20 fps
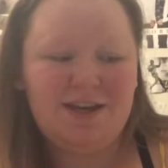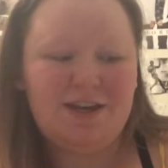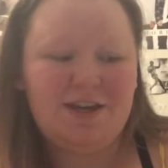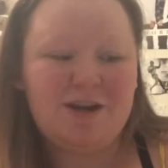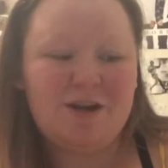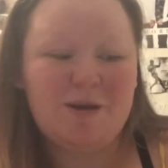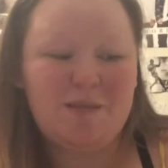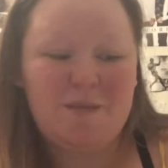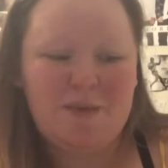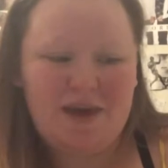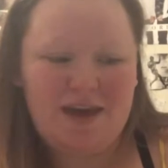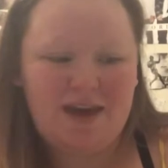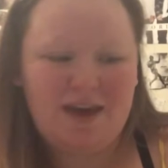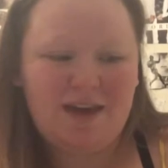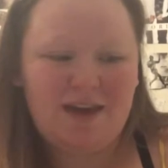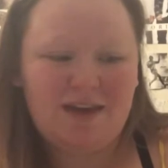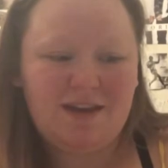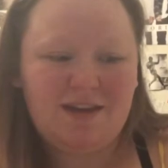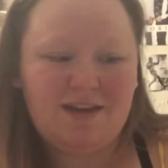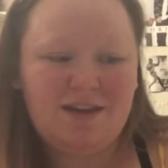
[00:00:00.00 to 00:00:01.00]
you're a
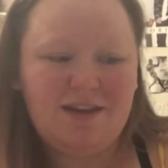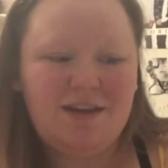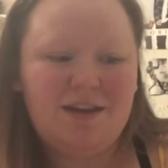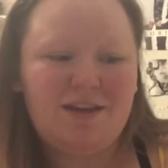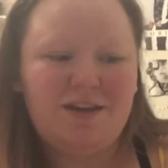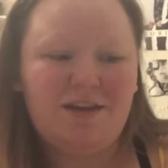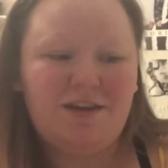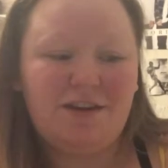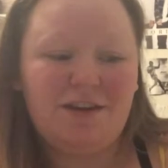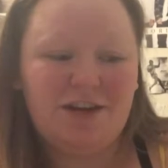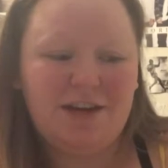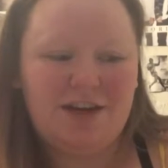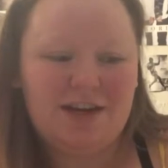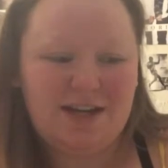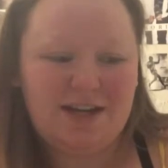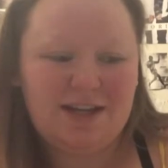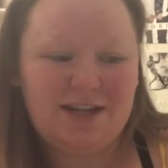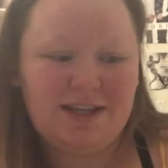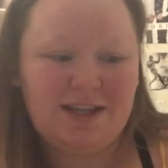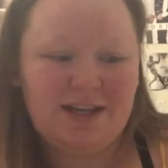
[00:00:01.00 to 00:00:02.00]
pig, you're
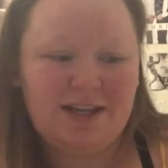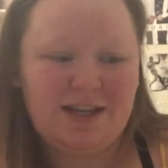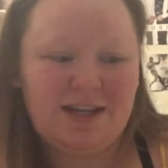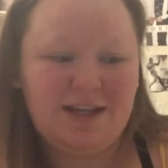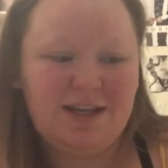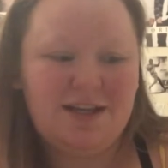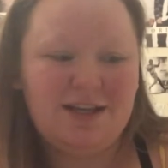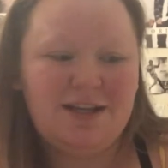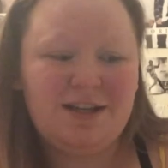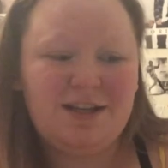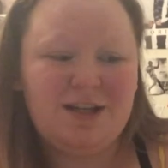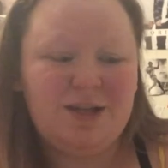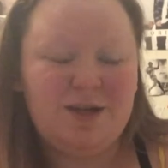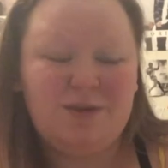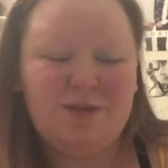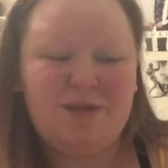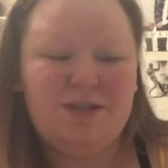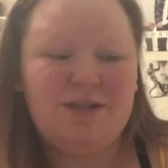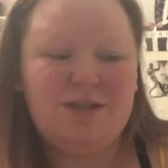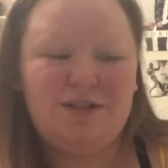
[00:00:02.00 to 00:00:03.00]
ugly, you
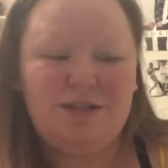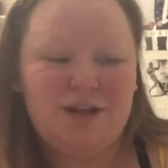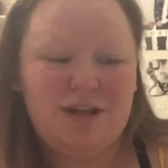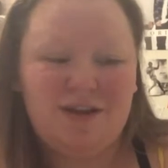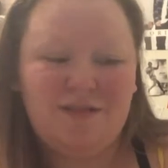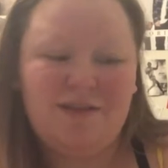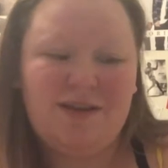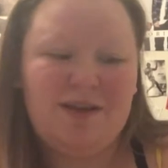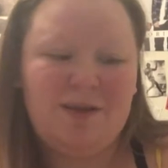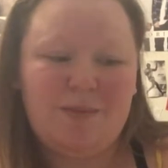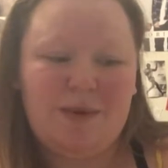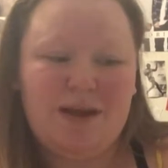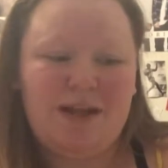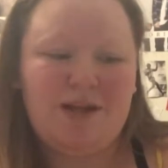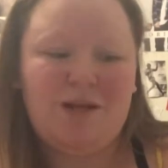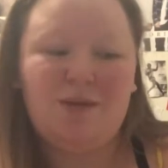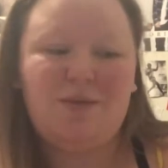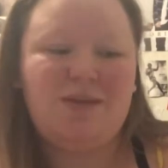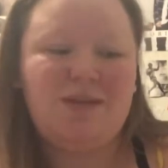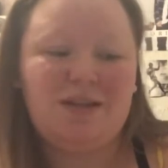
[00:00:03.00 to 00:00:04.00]
don't deserve anybody,
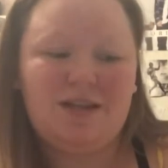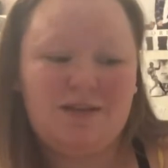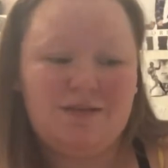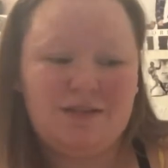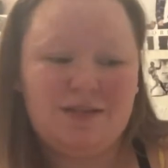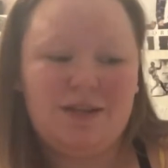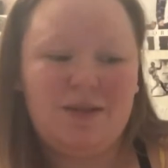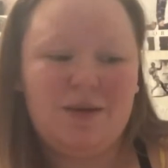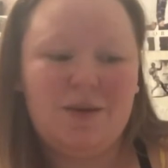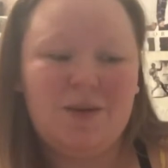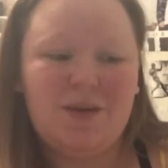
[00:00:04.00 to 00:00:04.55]
no one loves you.